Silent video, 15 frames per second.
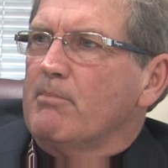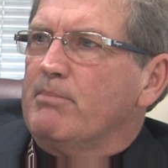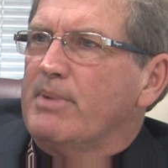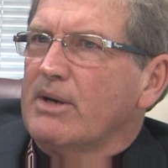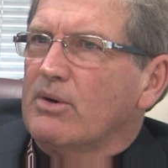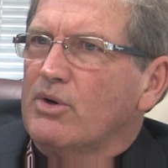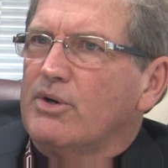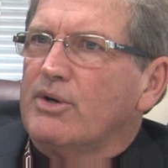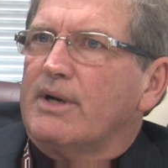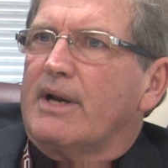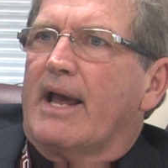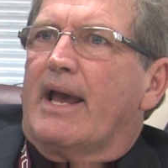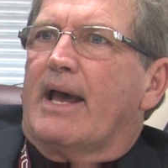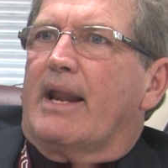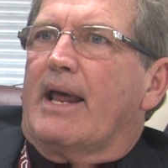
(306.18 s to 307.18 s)
Bill Hood
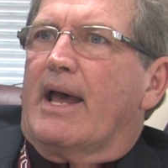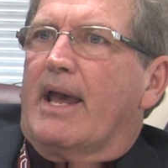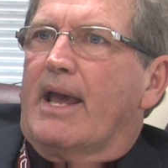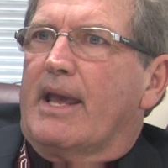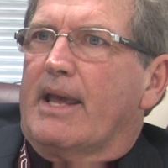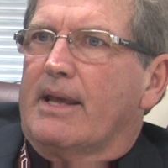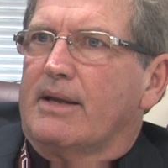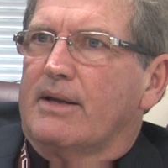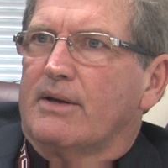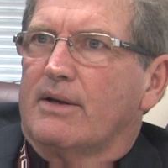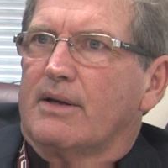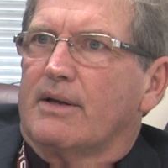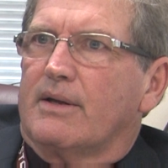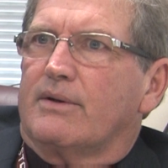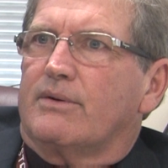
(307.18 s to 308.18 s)
had a
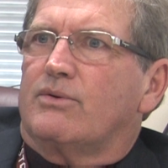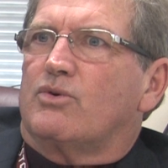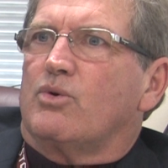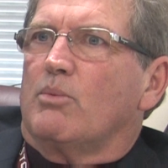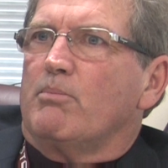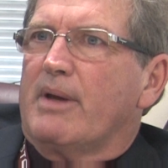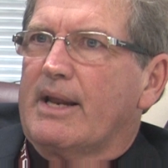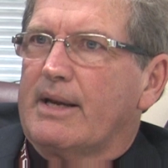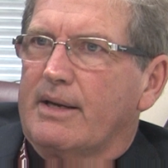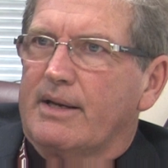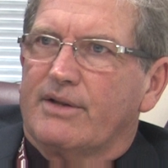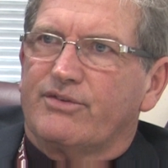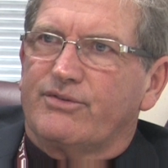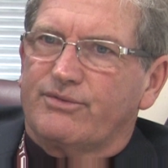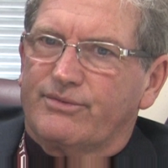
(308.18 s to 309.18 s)

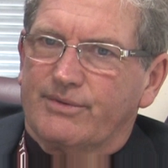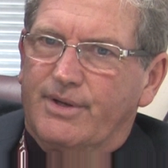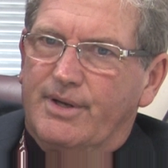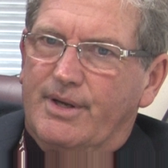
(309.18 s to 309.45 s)
tremendous.